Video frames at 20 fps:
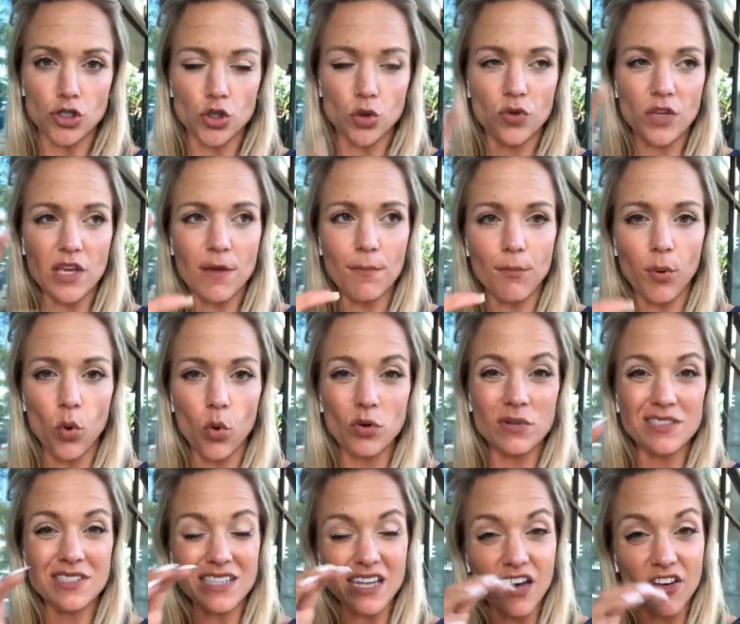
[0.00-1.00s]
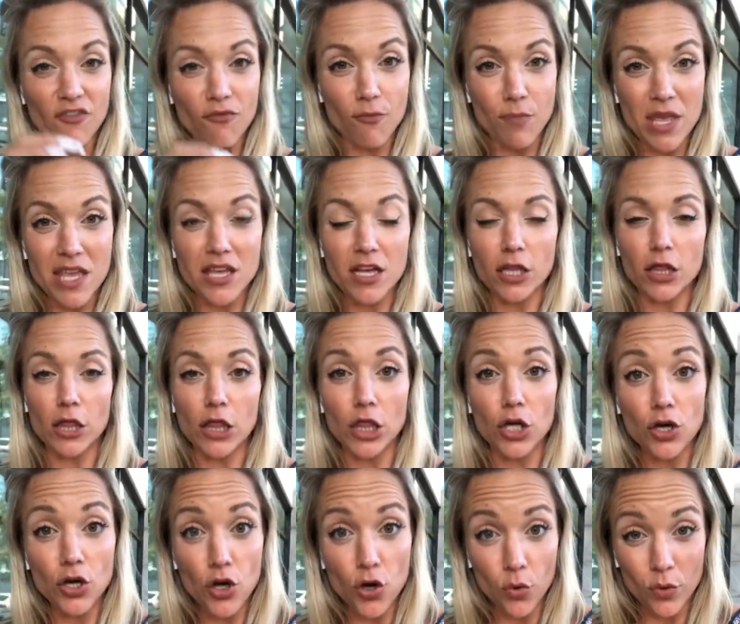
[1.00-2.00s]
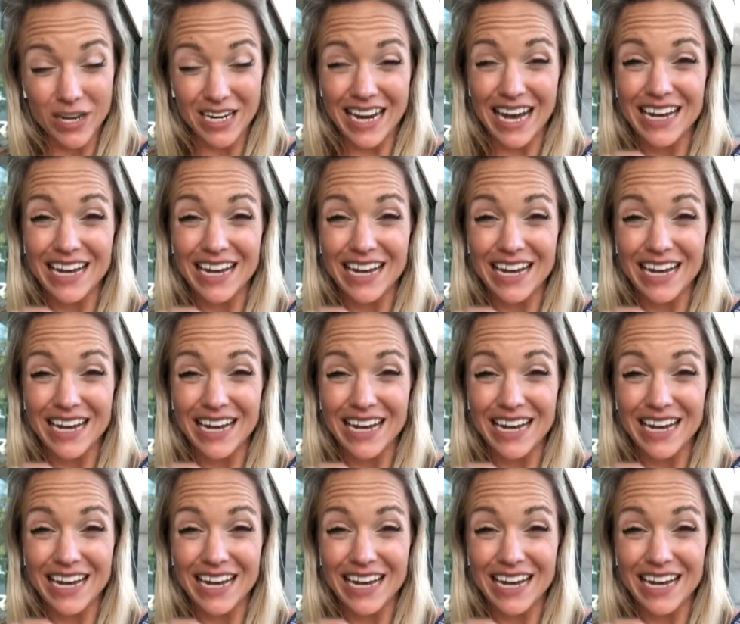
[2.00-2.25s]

So the importance of being alone and